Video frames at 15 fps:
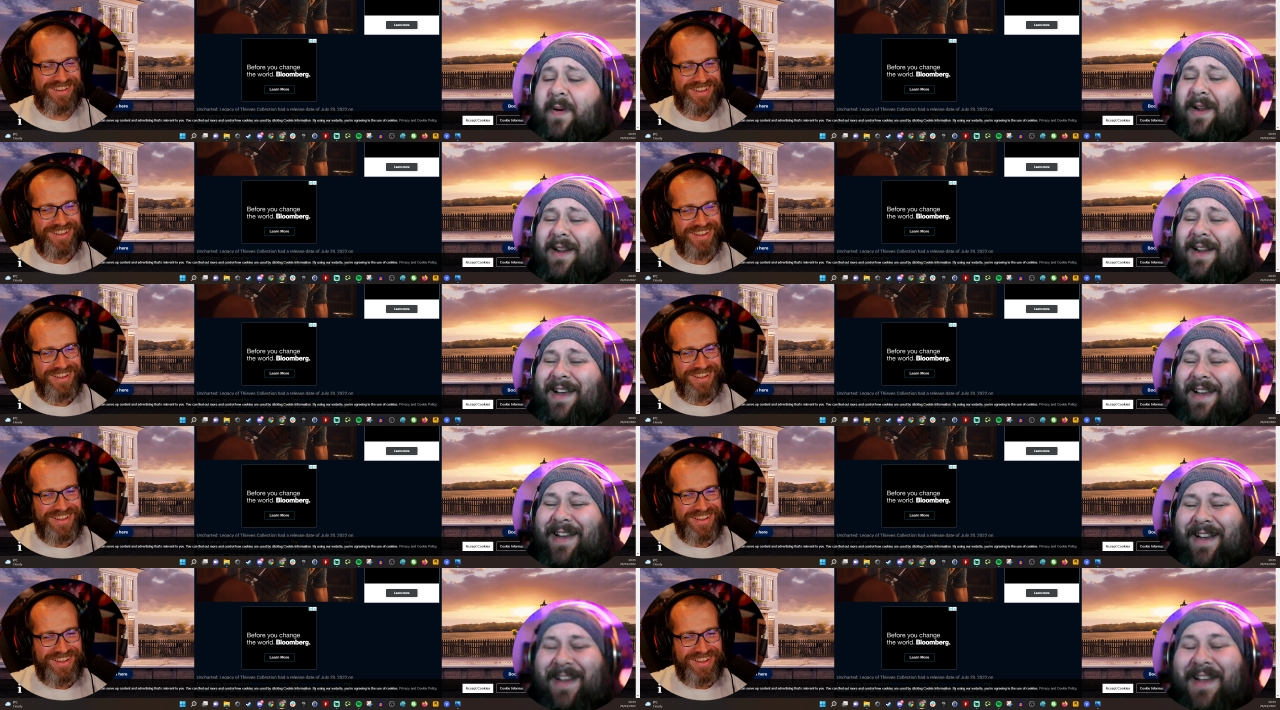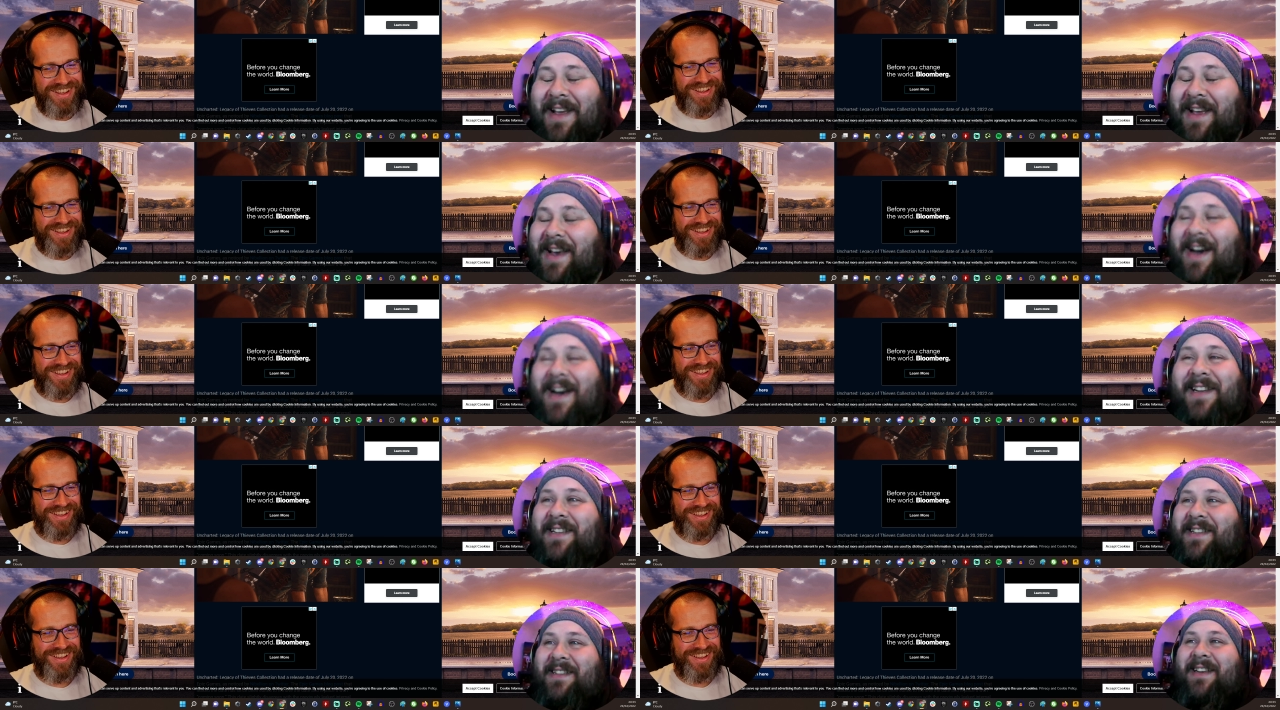
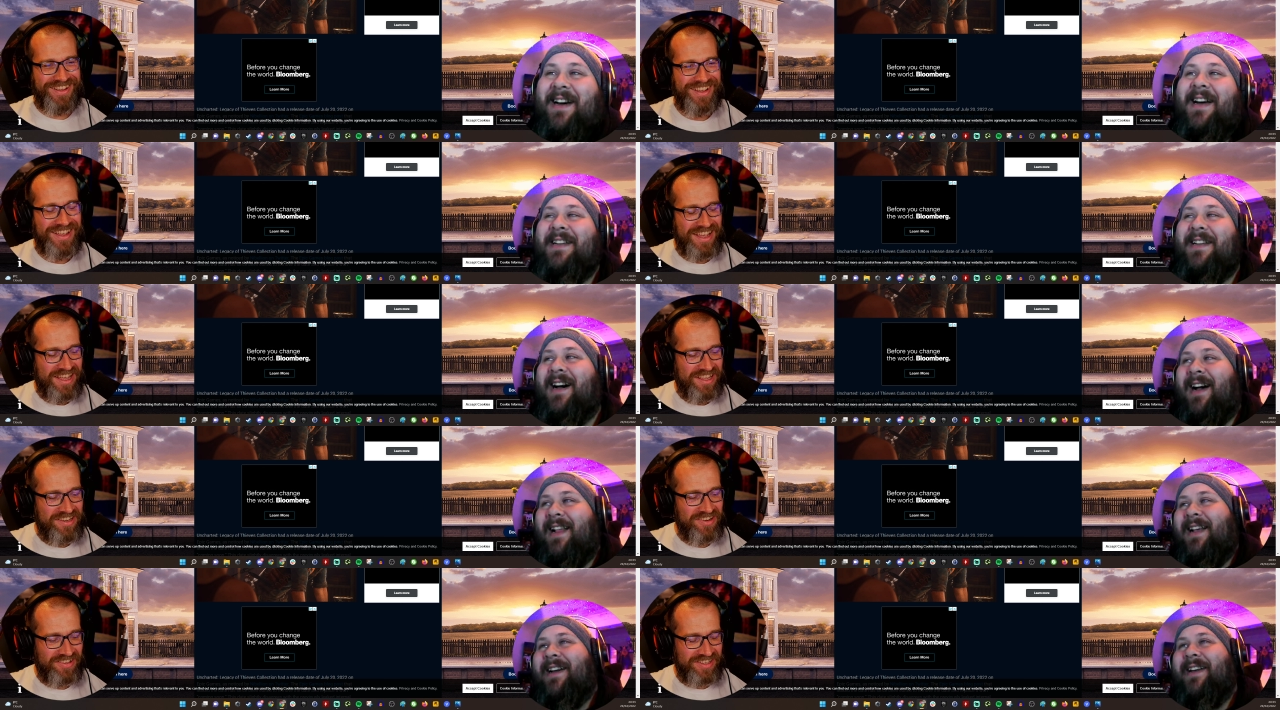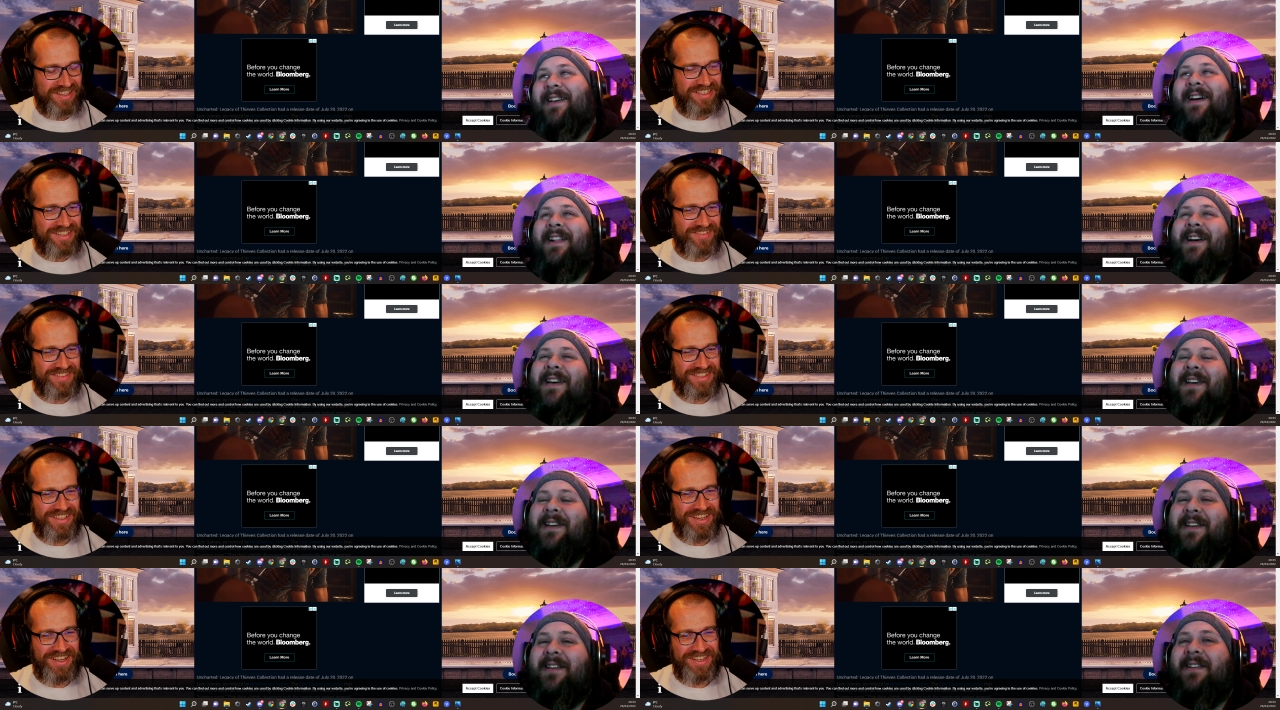Speaker 1: I,
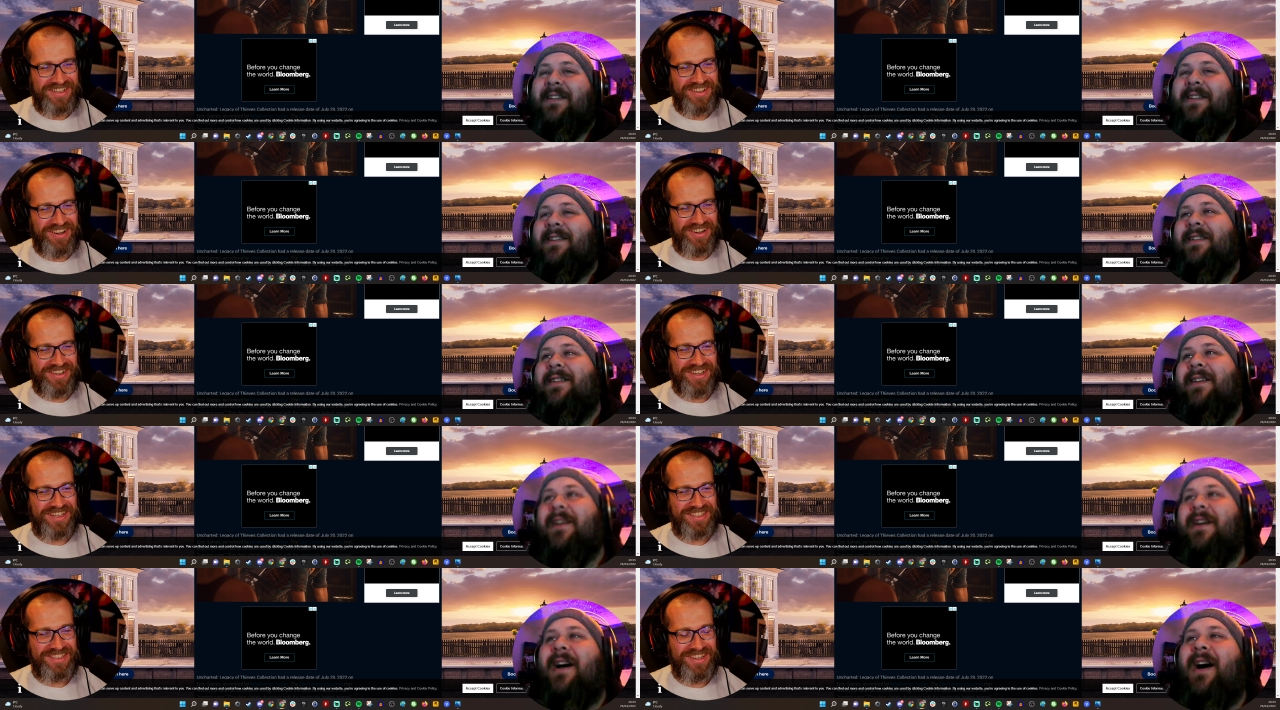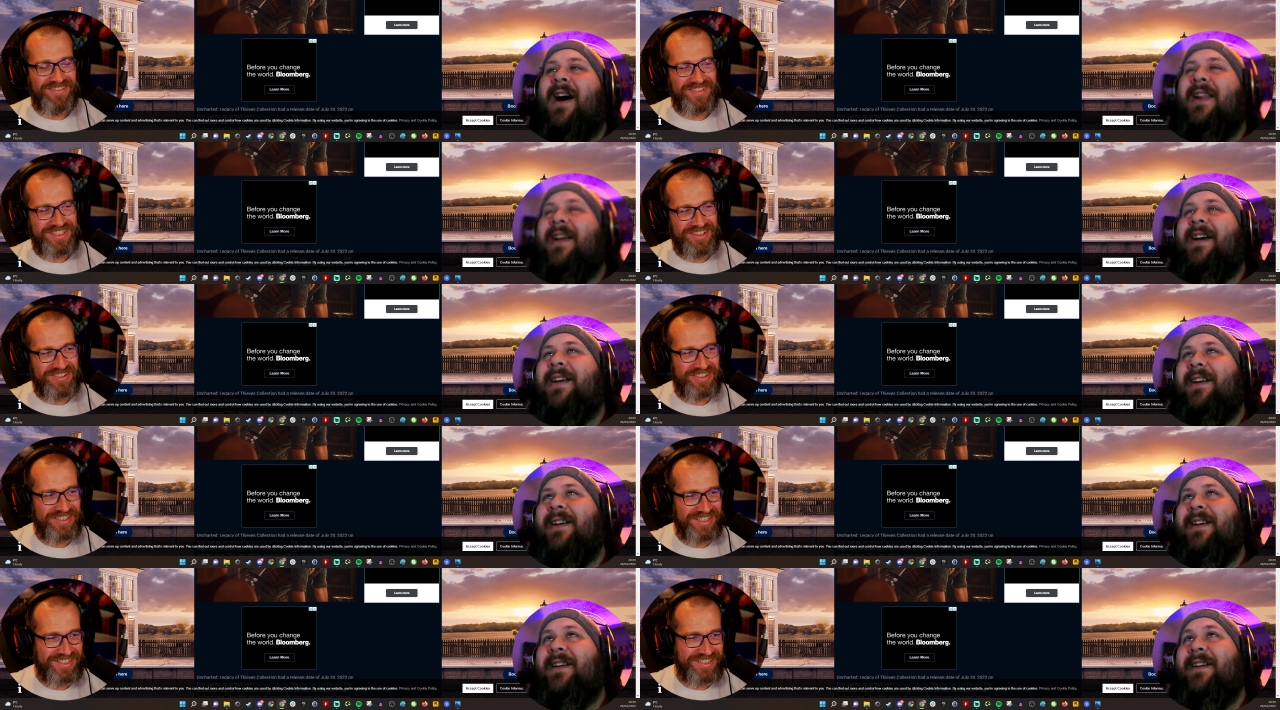like, he's, not,
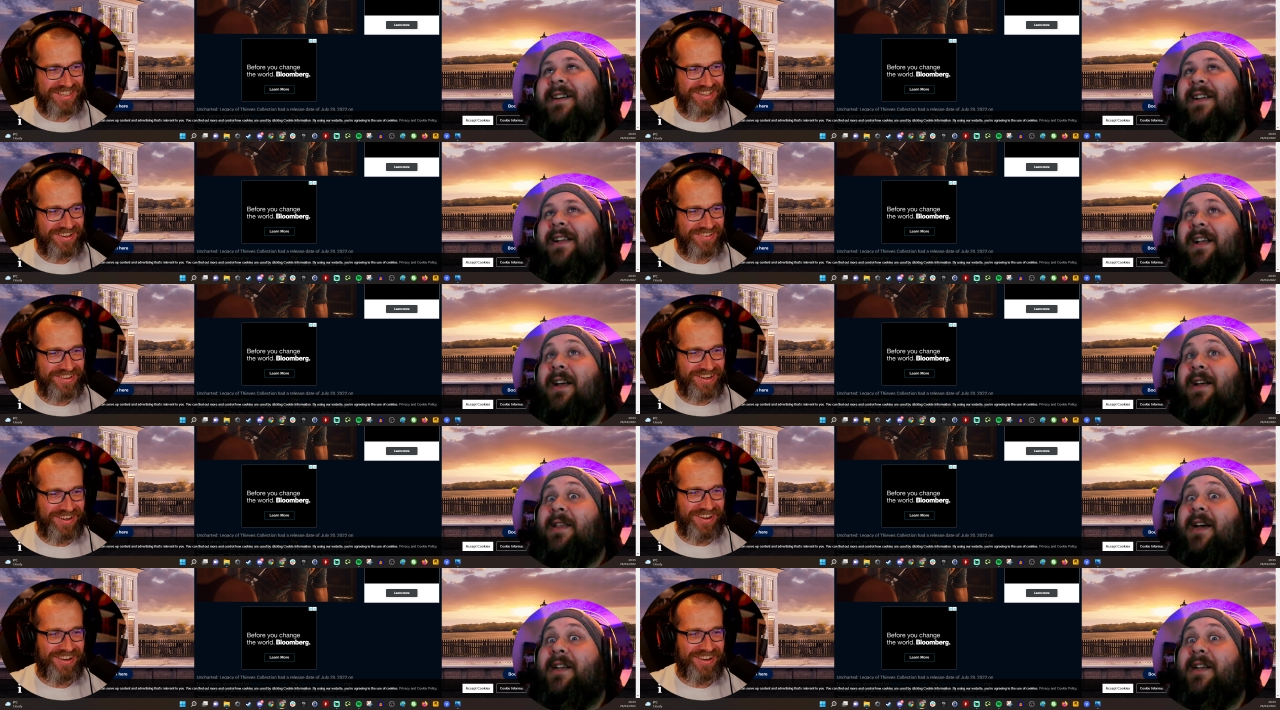misogynistic. Like, Hold on,